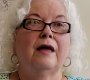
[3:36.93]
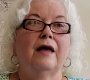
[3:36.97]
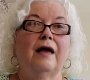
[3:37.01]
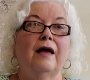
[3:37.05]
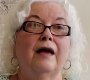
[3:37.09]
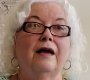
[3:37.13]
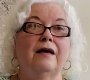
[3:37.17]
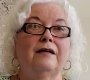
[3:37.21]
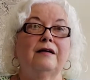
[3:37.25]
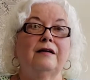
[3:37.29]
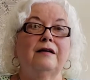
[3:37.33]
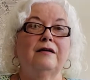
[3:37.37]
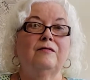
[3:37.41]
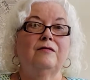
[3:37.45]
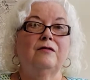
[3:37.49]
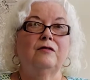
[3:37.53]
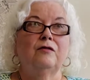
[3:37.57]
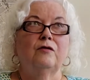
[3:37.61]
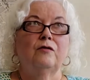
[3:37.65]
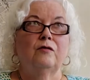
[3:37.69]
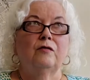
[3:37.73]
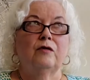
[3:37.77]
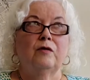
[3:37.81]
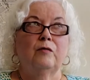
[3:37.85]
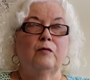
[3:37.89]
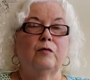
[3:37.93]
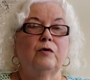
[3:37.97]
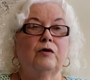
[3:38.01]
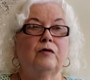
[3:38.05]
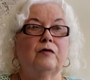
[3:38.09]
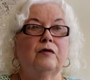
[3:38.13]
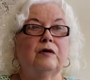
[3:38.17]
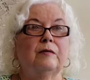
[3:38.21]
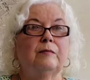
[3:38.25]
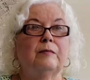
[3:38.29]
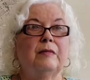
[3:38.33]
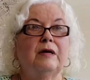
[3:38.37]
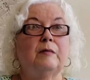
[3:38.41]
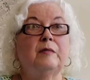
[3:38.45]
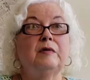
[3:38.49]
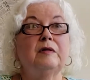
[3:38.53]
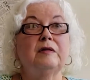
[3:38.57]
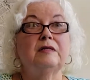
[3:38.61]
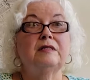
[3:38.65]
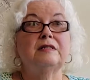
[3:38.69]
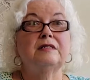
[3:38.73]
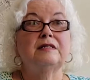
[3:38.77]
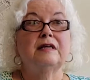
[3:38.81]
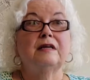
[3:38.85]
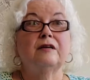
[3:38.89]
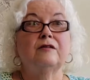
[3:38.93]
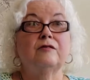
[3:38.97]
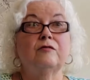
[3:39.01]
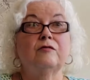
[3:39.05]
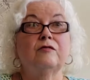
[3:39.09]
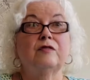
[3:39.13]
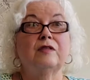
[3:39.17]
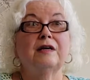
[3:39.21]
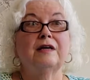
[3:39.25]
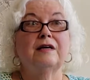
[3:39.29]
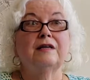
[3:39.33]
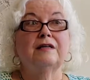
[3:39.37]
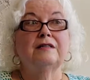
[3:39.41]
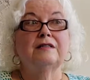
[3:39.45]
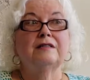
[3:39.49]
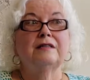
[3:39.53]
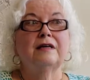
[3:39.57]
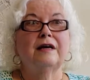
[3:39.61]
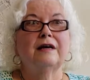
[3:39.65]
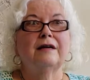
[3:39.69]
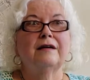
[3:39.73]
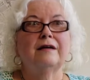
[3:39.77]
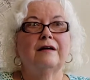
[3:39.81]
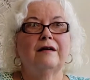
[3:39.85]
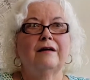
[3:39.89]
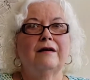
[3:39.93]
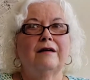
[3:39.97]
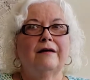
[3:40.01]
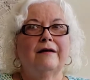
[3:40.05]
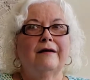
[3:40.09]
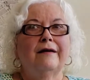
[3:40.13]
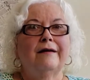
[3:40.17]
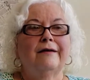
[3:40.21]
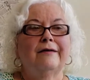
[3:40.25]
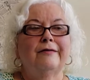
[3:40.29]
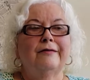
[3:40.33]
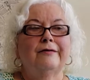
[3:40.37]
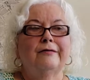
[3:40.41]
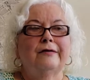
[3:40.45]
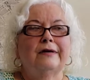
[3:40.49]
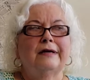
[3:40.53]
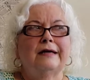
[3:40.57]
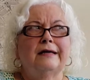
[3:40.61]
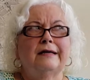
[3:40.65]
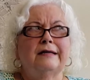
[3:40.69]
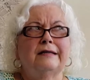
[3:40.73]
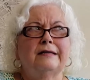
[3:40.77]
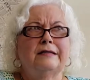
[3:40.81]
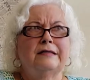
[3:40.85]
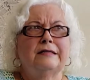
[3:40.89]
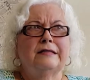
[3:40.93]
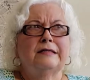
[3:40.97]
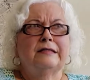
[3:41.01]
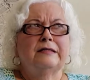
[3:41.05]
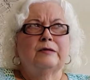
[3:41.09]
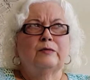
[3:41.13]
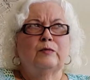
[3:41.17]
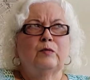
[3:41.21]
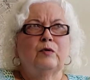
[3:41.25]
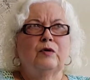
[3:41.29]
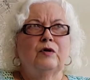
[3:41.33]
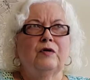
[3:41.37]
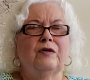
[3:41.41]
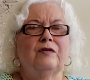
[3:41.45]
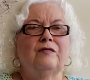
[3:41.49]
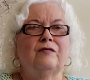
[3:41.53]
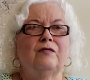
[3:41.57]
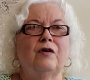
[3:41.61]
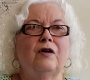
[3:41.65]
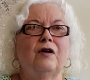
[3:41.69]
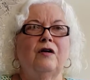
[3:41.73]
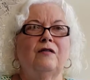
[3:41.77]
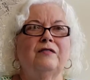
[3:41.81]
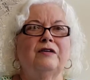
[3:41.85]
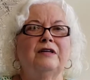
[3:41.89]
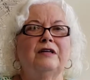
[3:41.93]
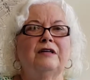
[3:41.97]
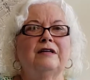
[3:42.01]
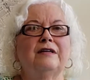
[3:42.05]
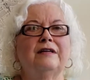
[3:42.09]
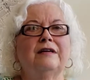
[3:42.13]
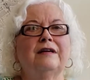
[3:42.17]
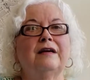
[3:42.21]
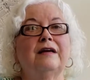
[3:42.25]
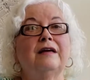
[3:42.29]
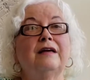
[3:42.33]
And even though they weren't maybe the standard things that other kids were involved in,